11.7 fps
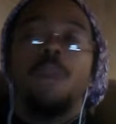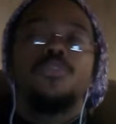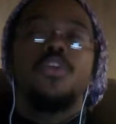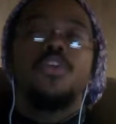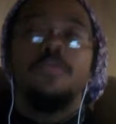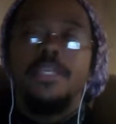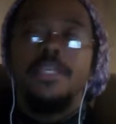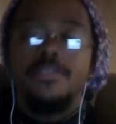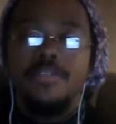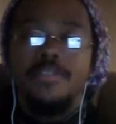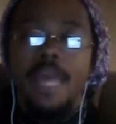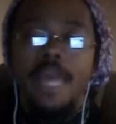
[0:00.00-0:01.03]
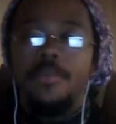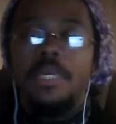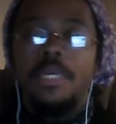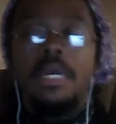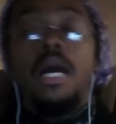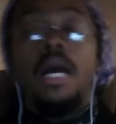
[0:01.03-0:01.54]
from the snapping
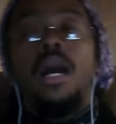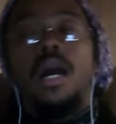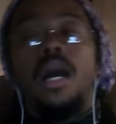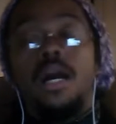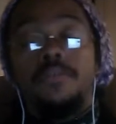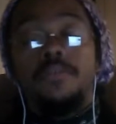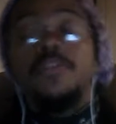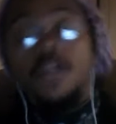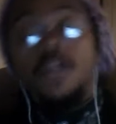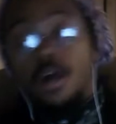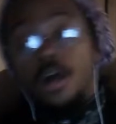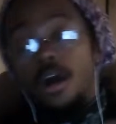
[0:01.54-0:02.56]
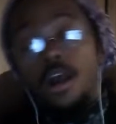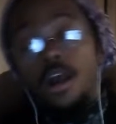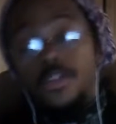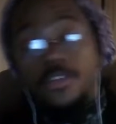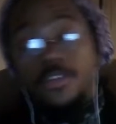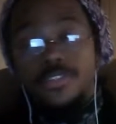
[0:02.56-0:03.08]
of
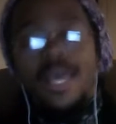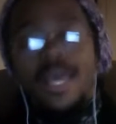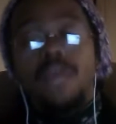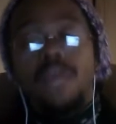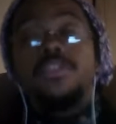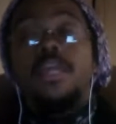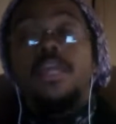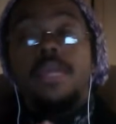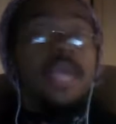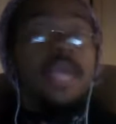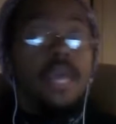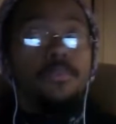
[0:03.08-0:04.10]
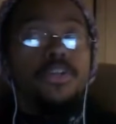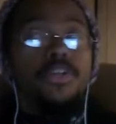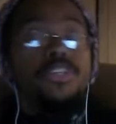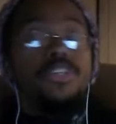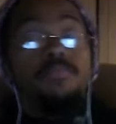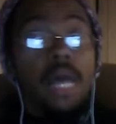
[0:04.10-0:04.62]
Arthur's saddle to then get ambushed
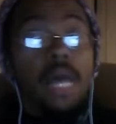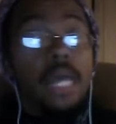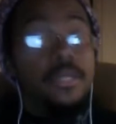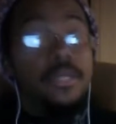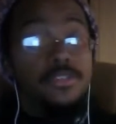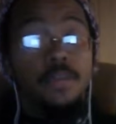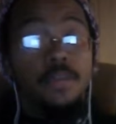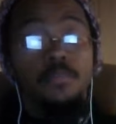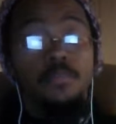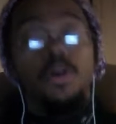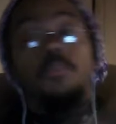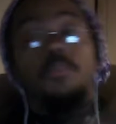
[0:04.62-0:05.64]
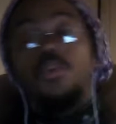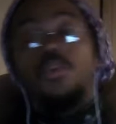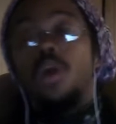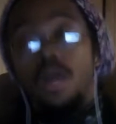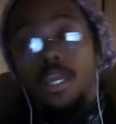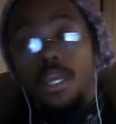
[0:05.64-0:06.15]
by some
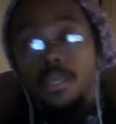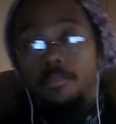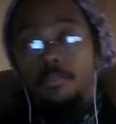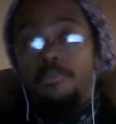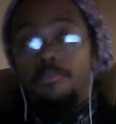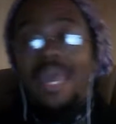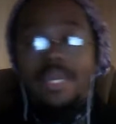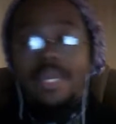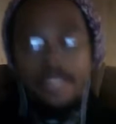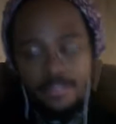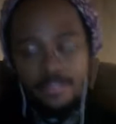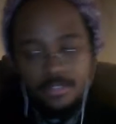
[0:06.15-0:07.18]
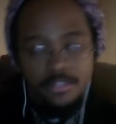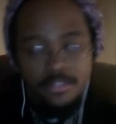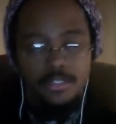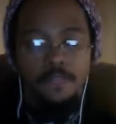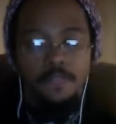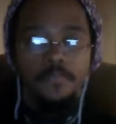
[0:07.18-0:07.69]
marauding bandits
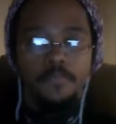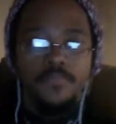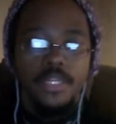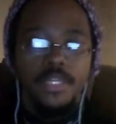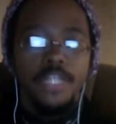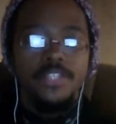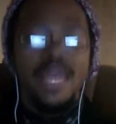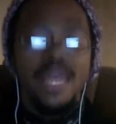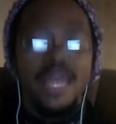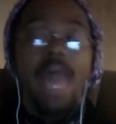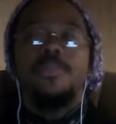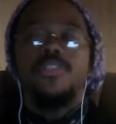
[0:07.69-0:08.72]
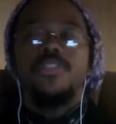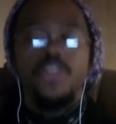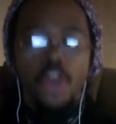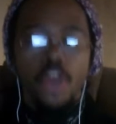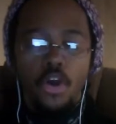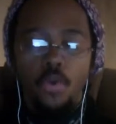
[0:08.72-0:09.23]
that just happened to
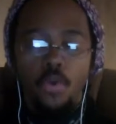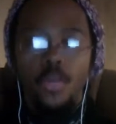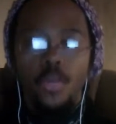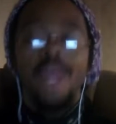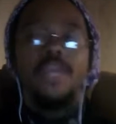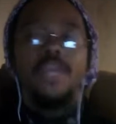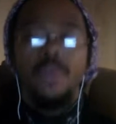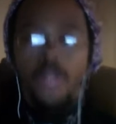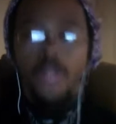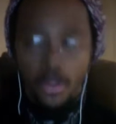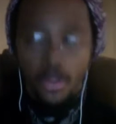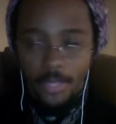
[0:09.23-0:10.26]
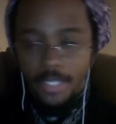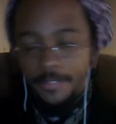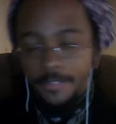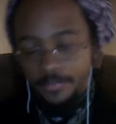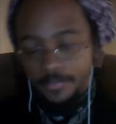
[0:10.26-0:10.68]
know where they were going.